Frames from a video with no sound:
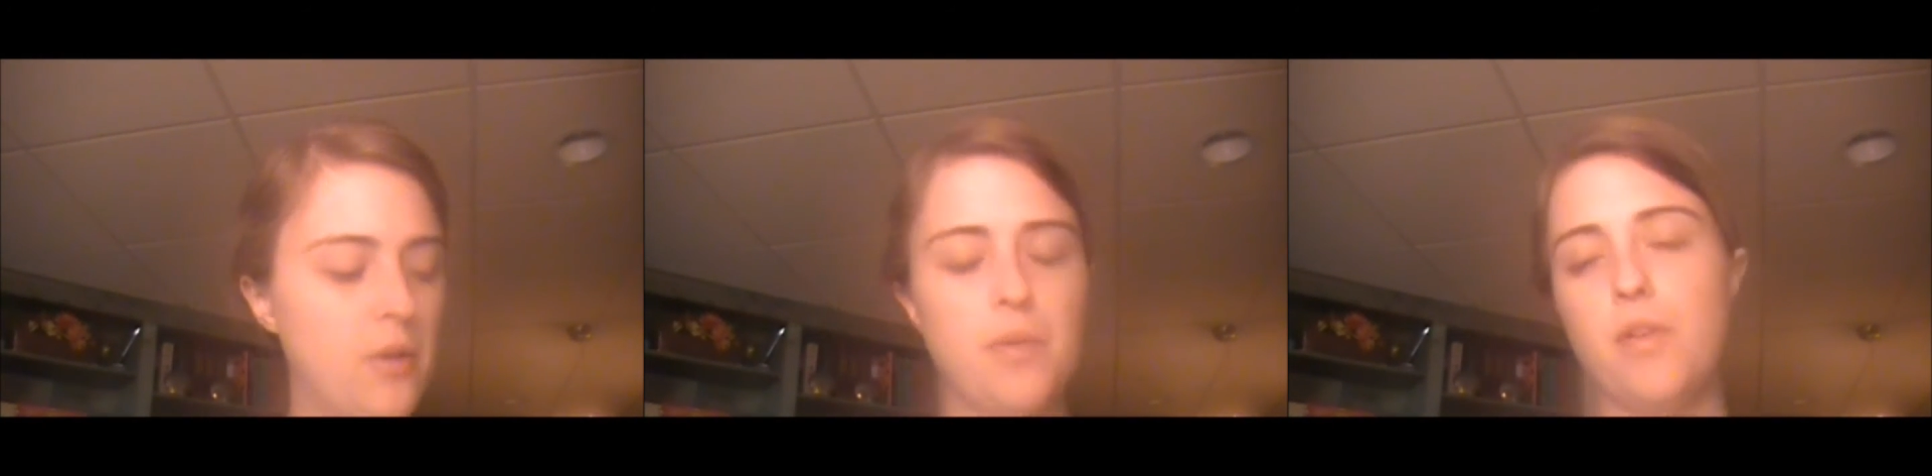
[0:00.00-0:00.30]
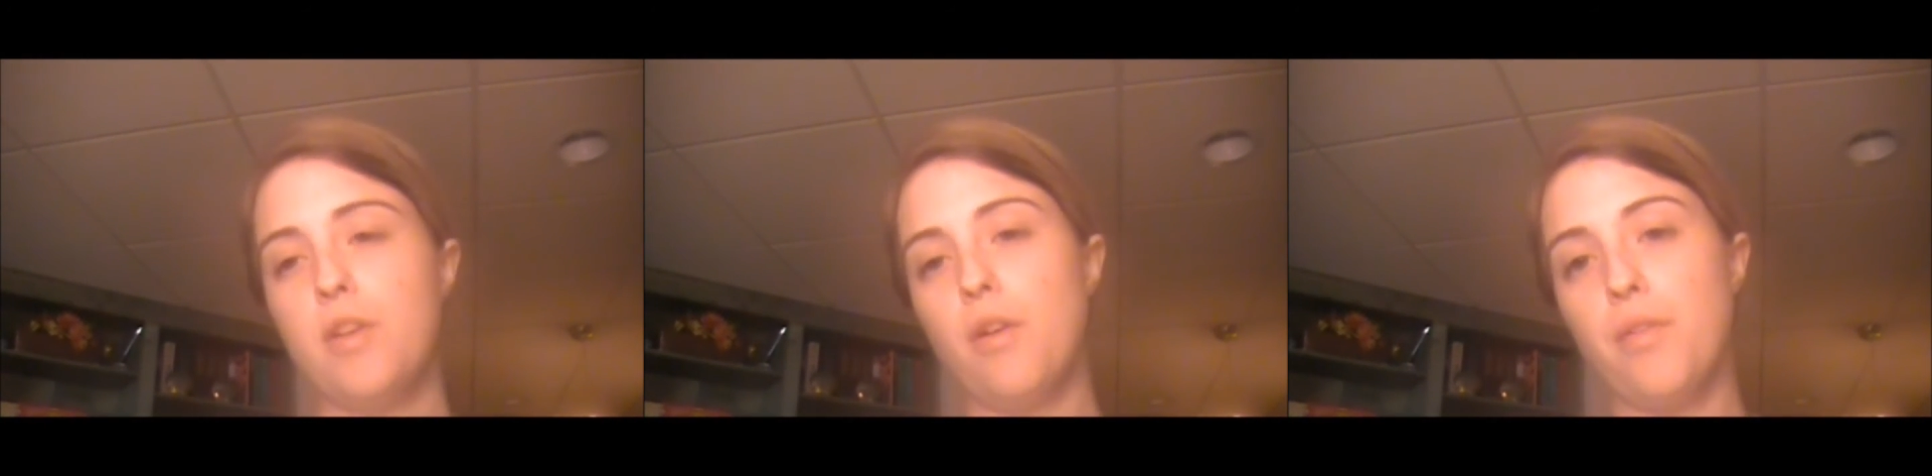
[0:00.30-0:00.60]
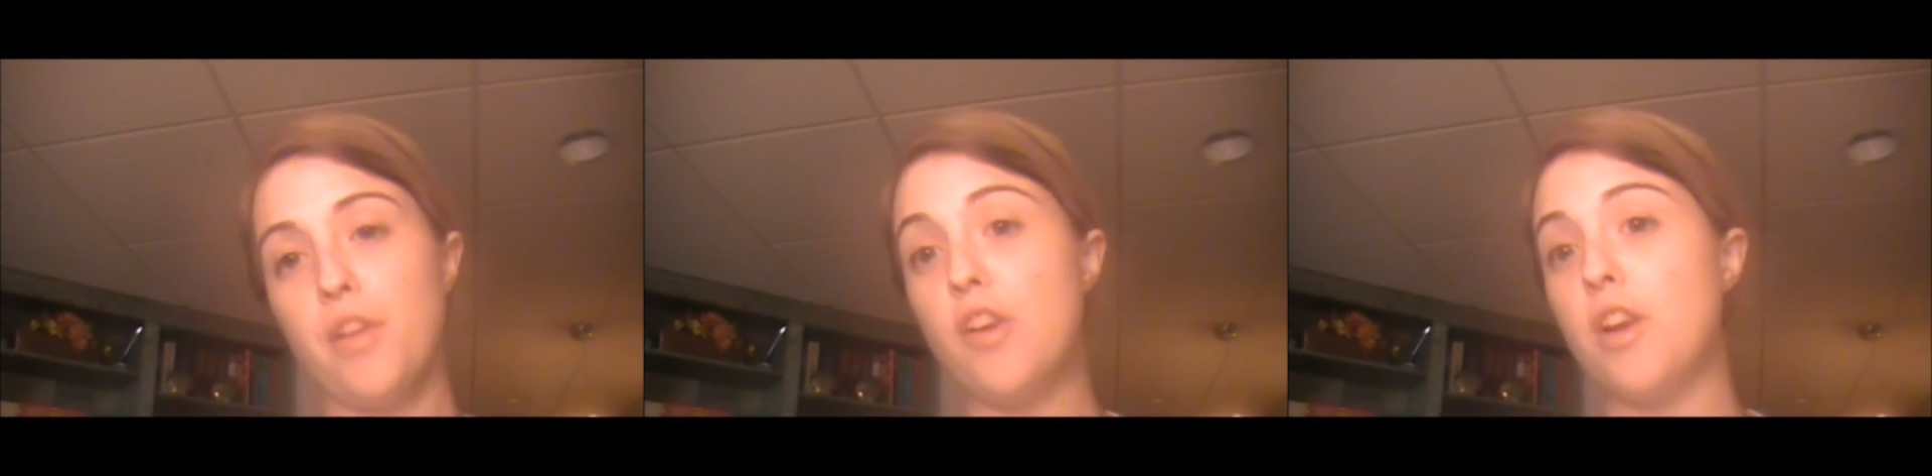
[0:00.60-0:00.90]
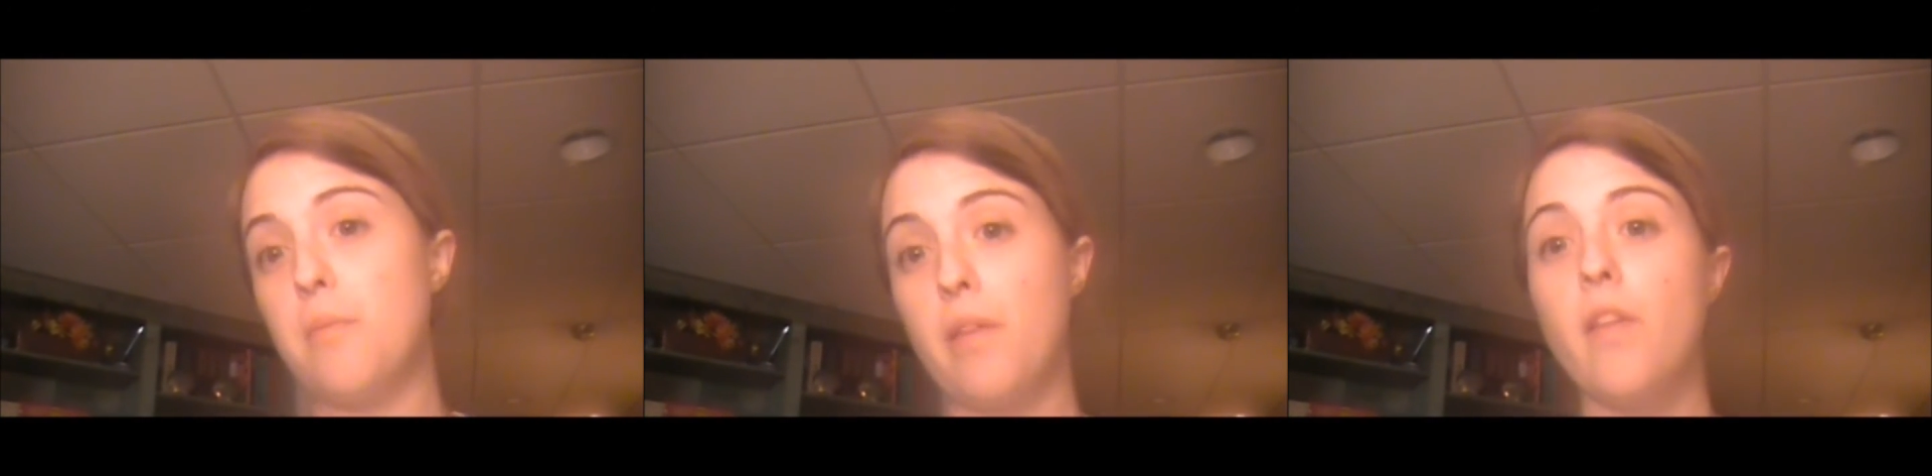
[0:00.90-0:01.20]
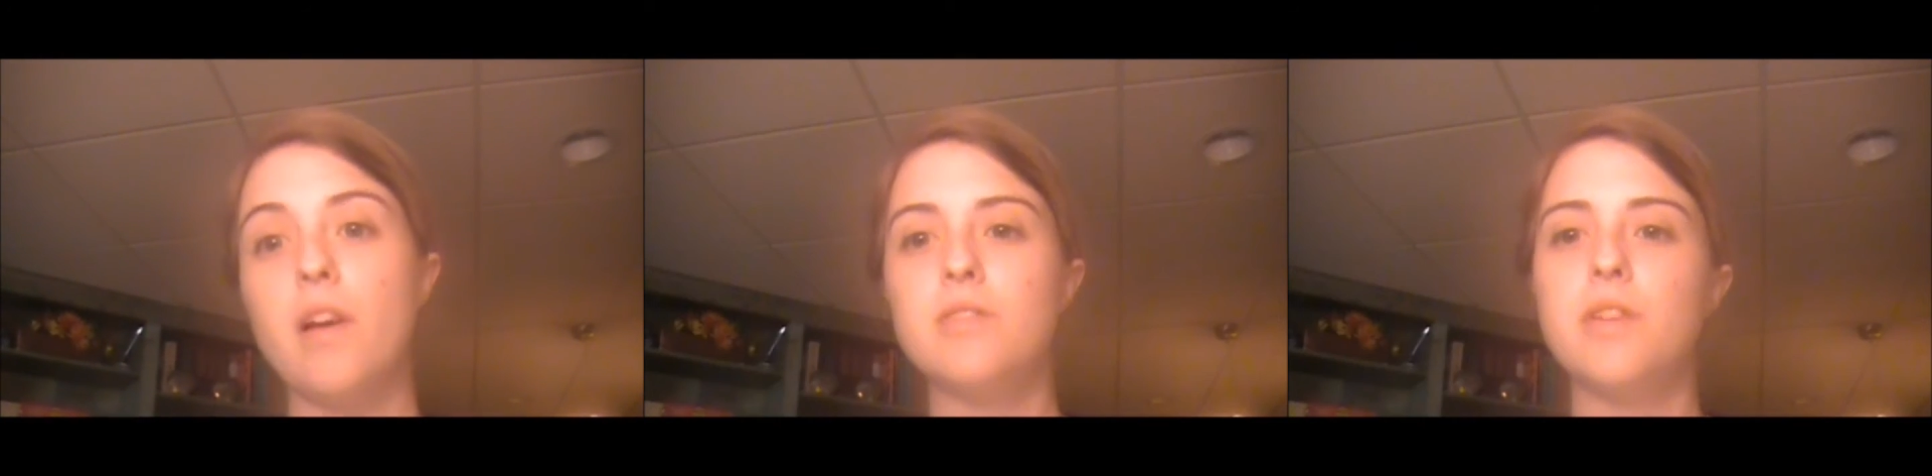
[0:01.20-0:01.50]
But if you don't think you're going to make the last